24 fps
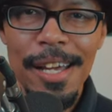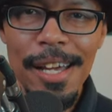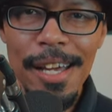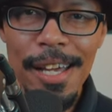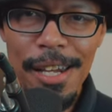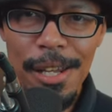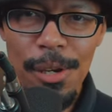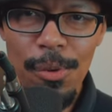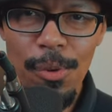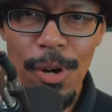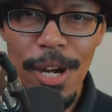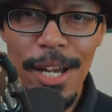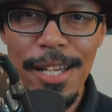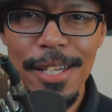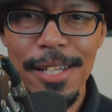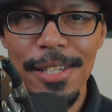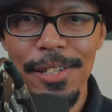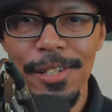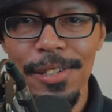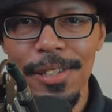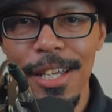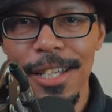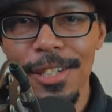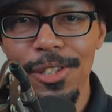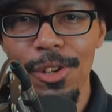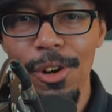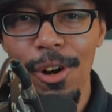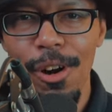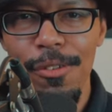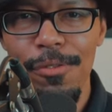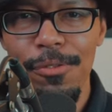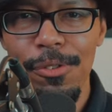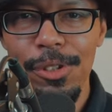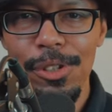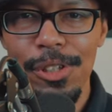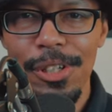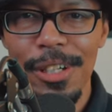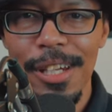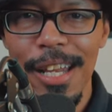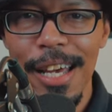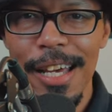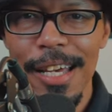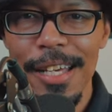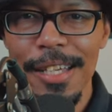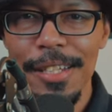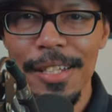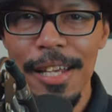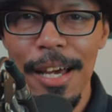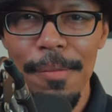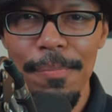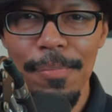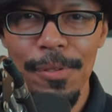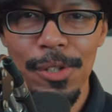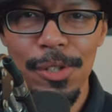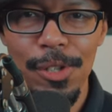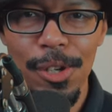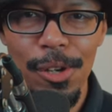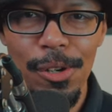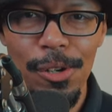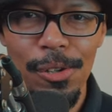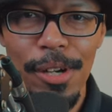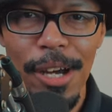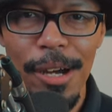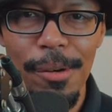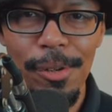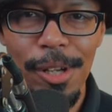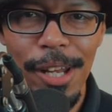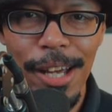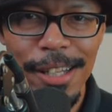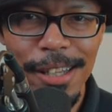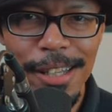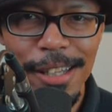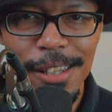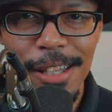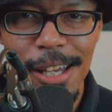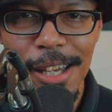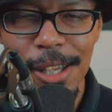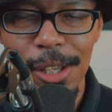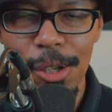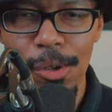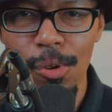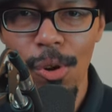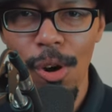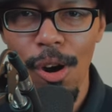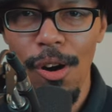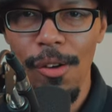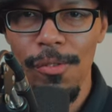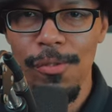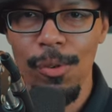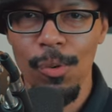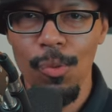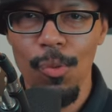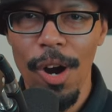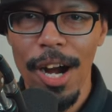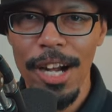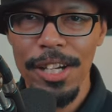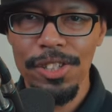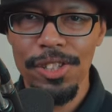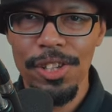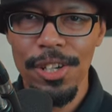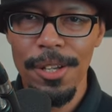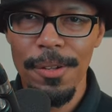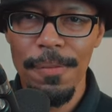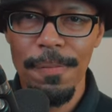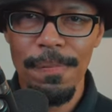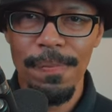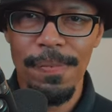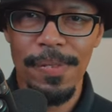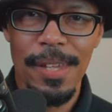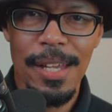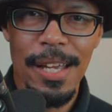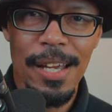Anyways, that's all for today's episode. I would like to thank you all for watching.